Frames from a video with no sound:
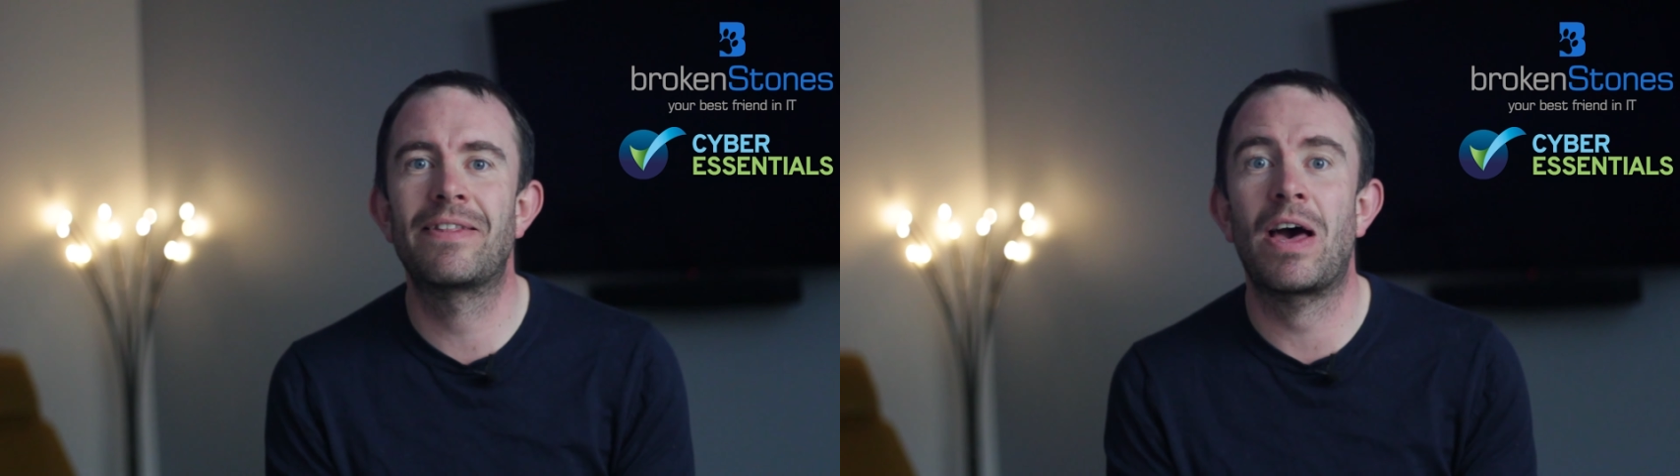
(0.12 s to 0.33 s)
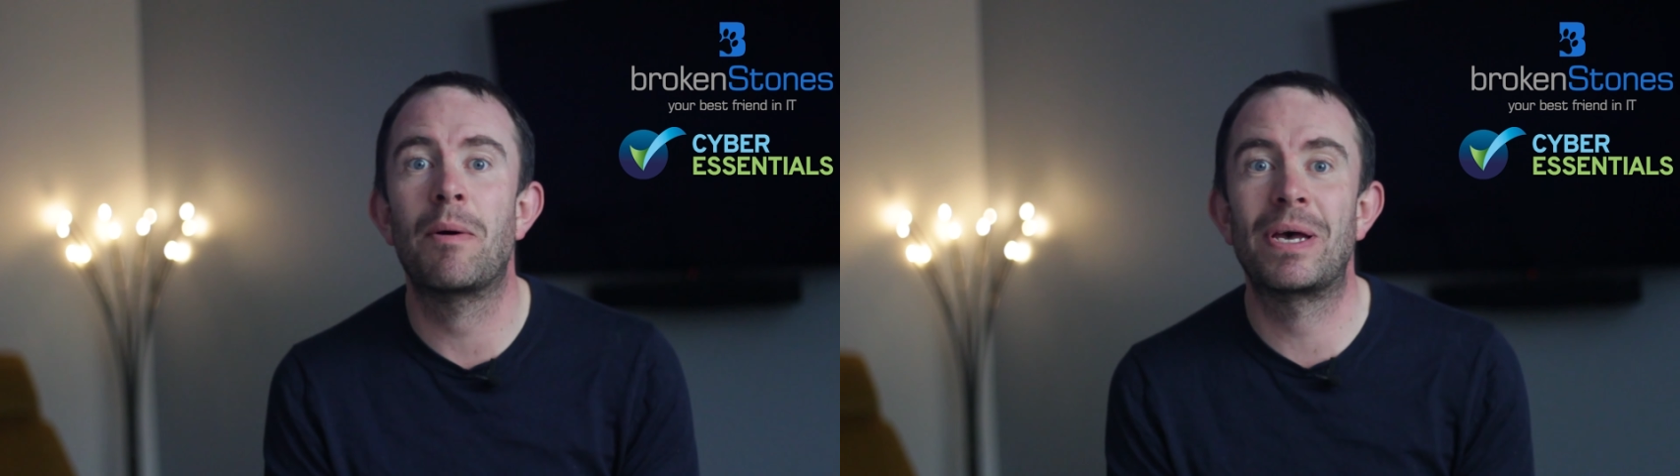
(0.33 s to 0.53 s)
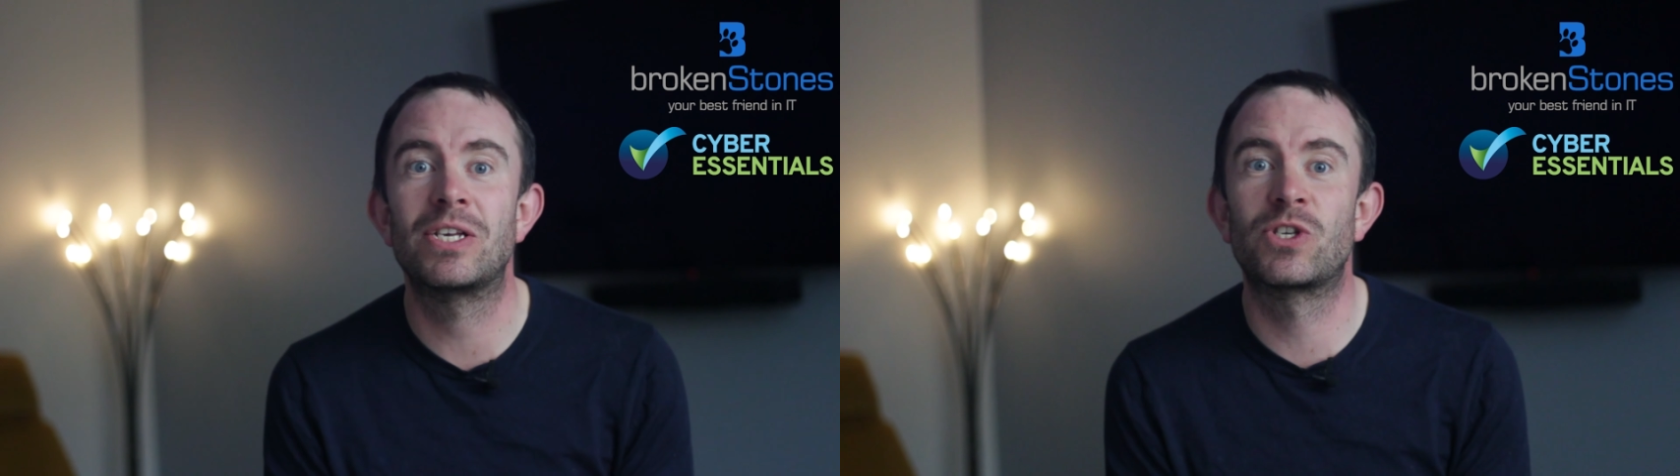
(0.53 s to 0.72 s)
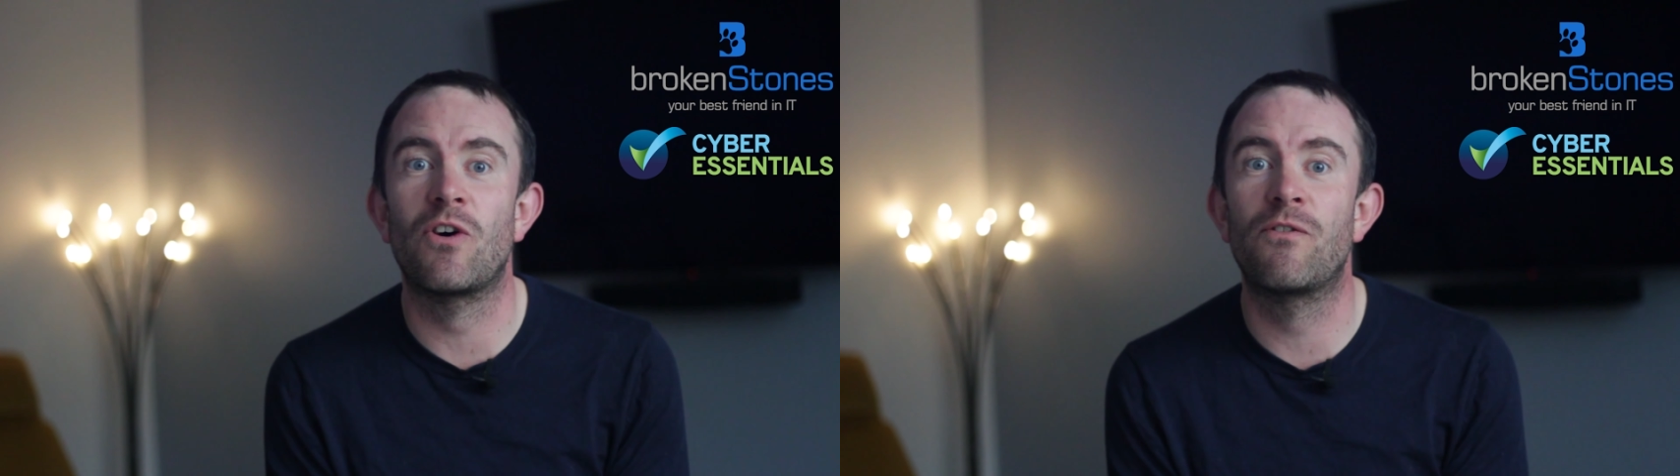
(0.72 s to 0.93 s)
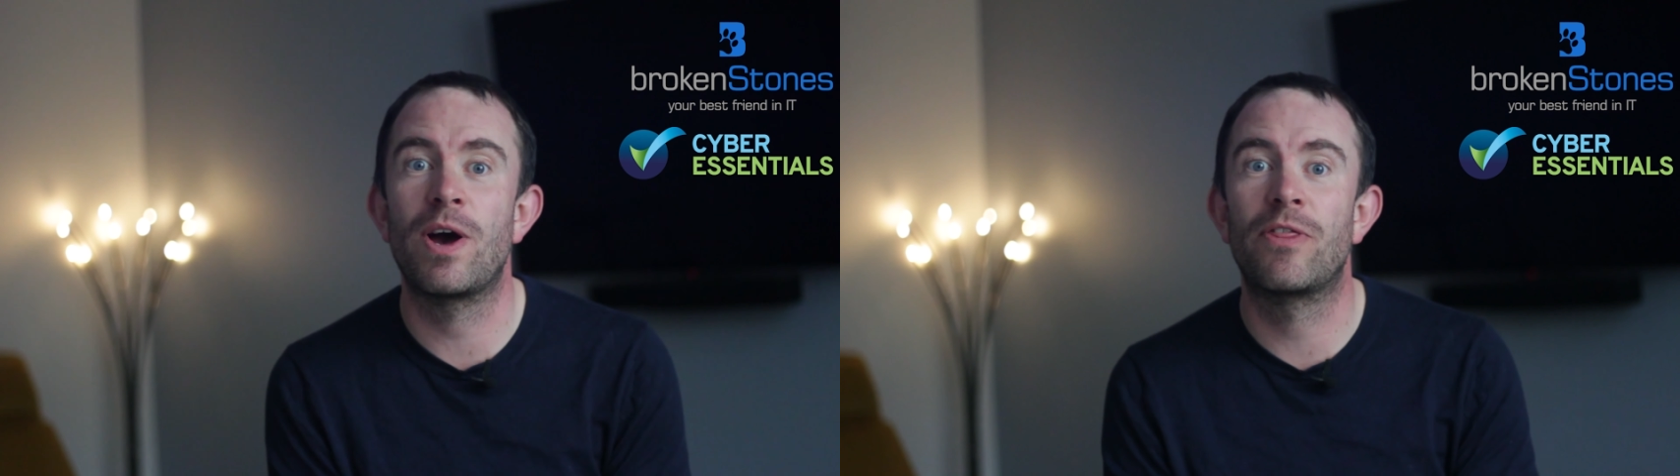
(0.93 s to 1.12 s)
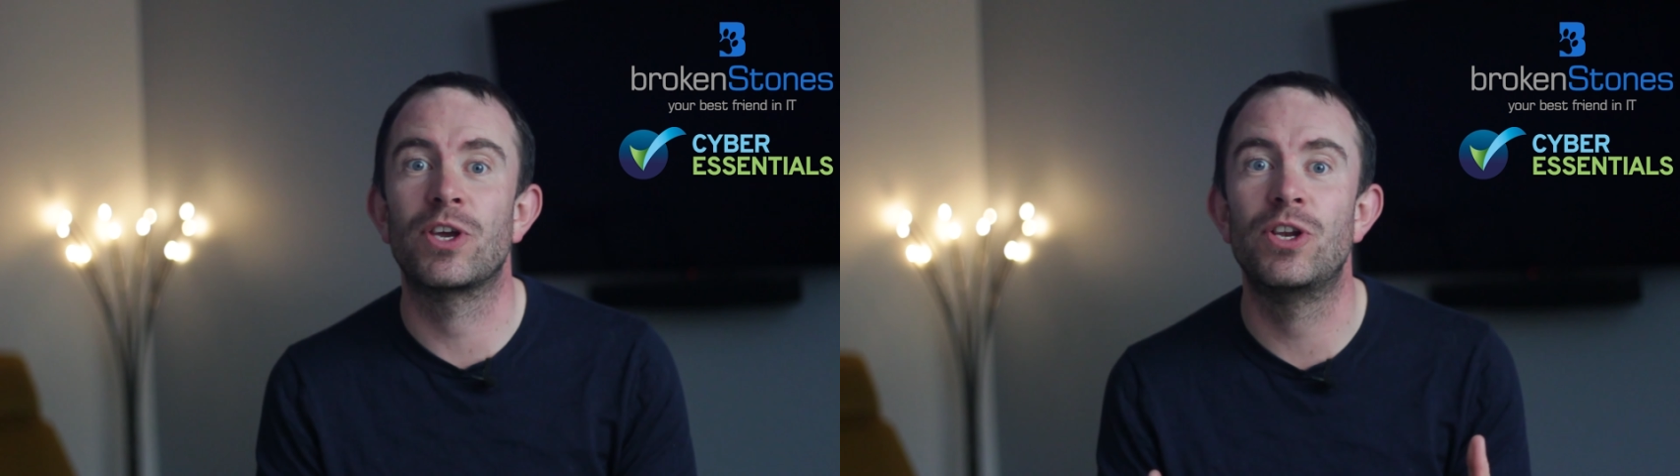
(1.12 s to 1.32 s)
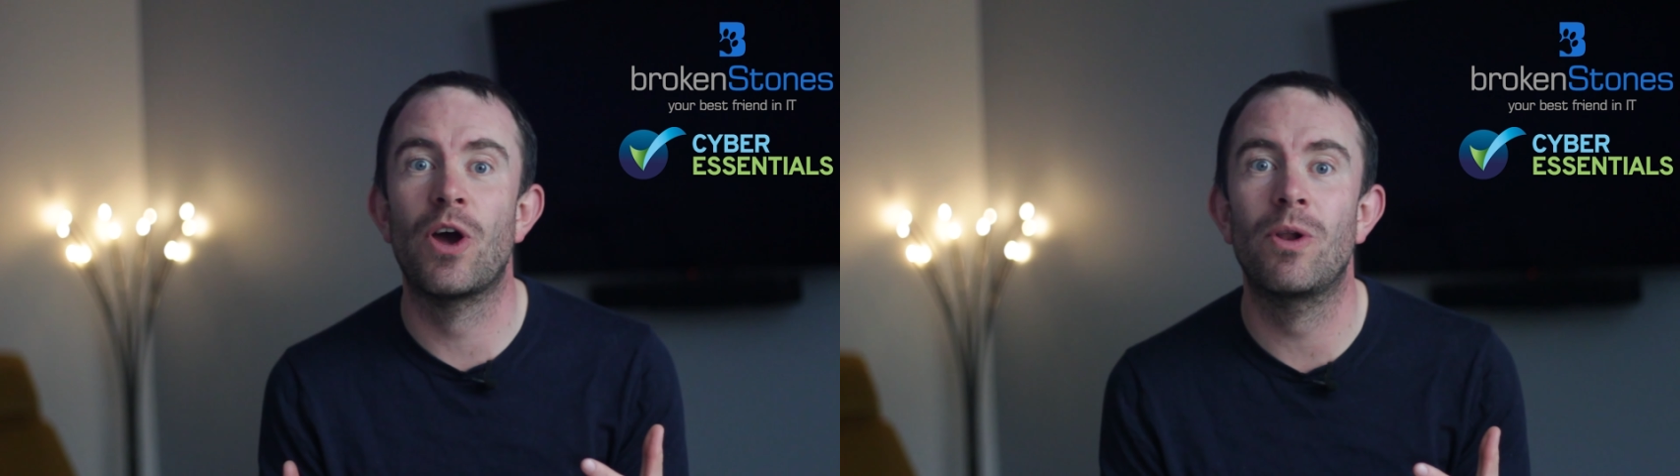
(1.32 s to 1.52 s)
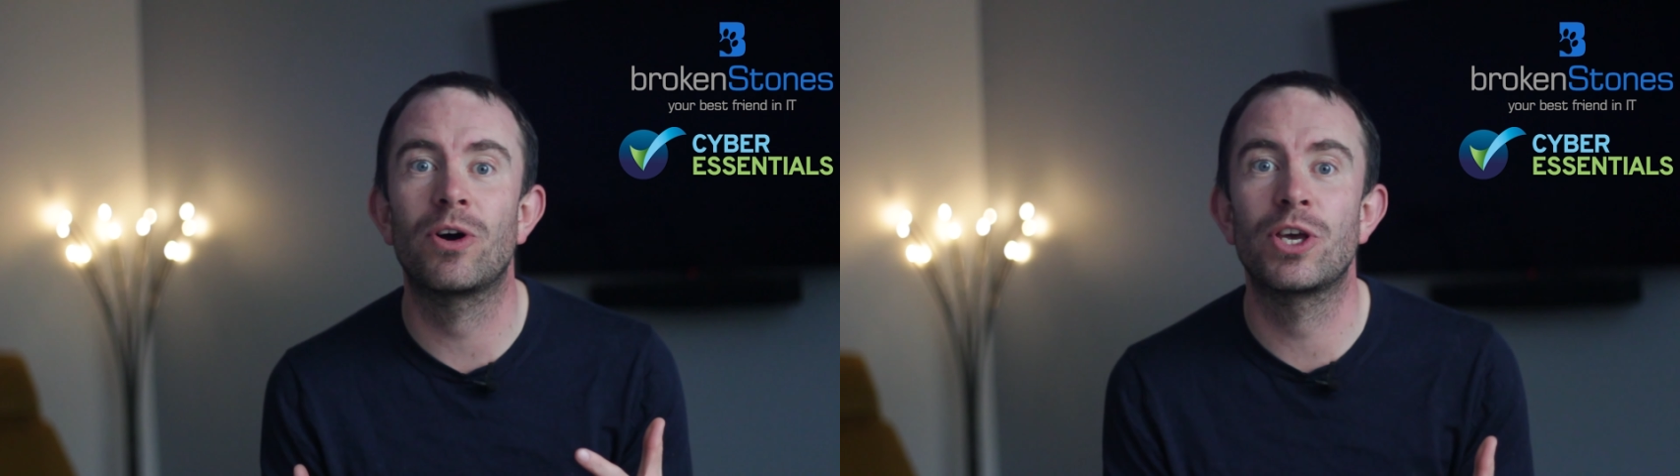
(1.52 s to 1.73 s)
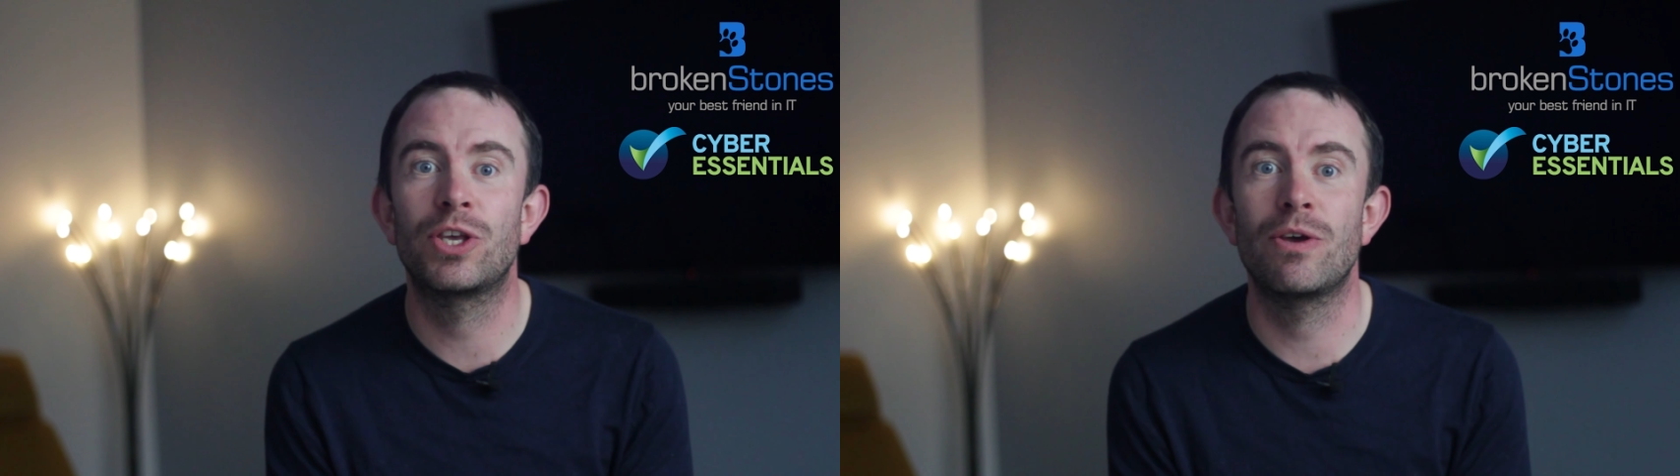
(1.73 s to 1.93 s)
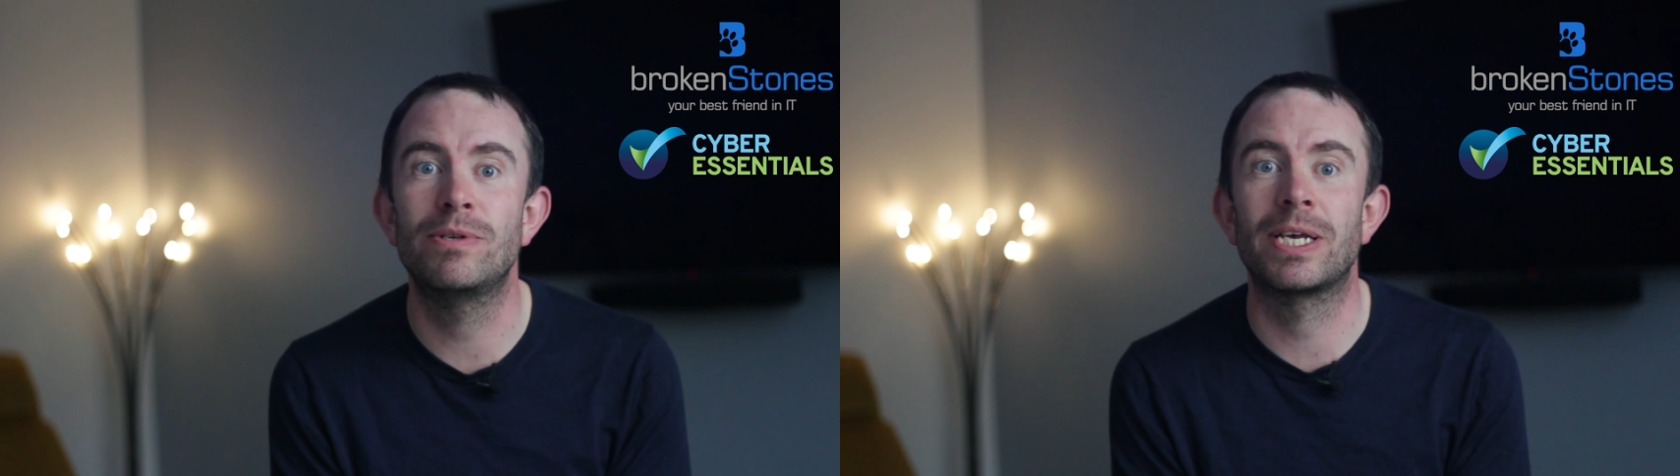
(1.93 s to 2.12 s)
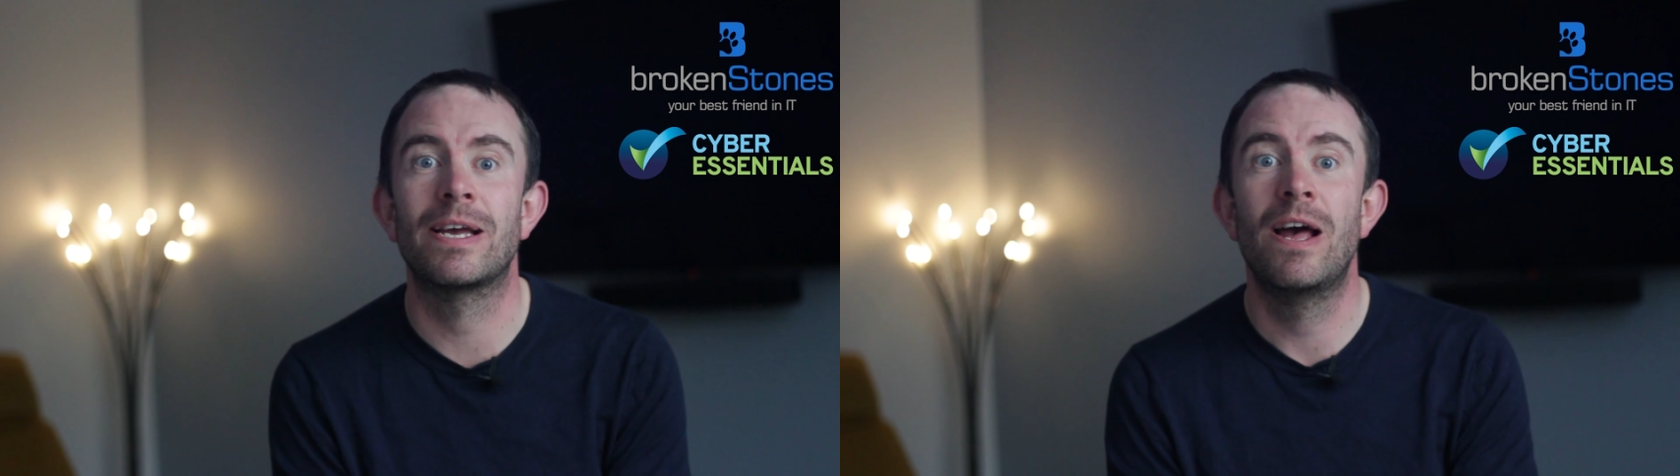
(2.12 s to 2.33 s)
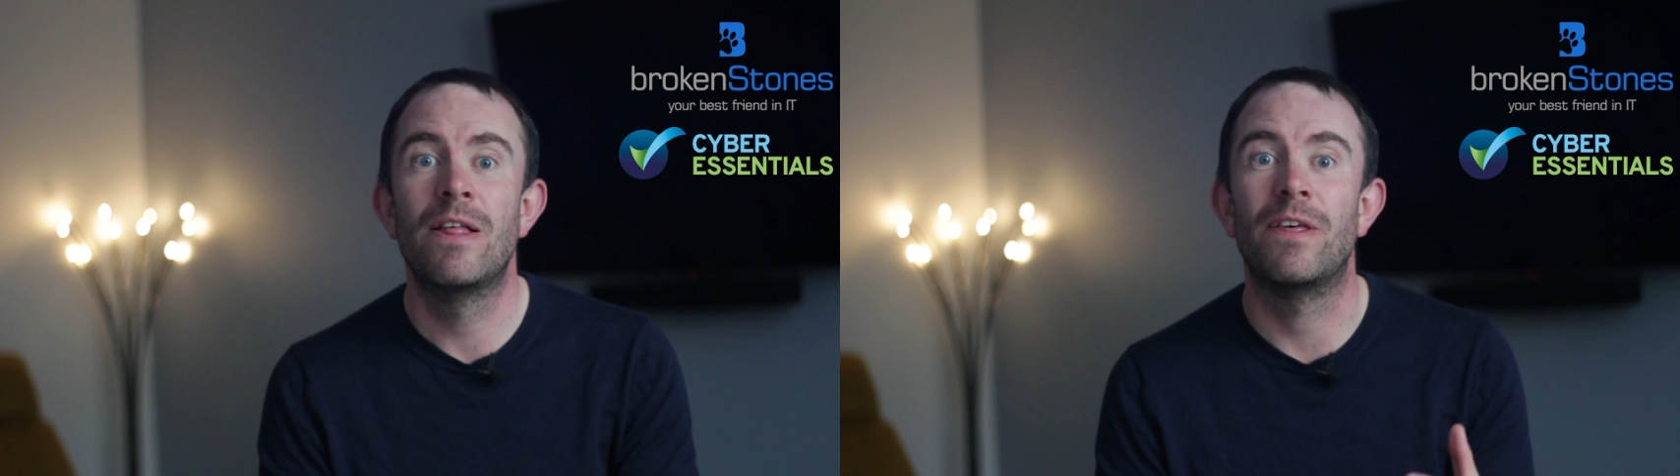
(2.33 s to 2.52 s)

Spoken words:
it that bit of software that you're no longer using,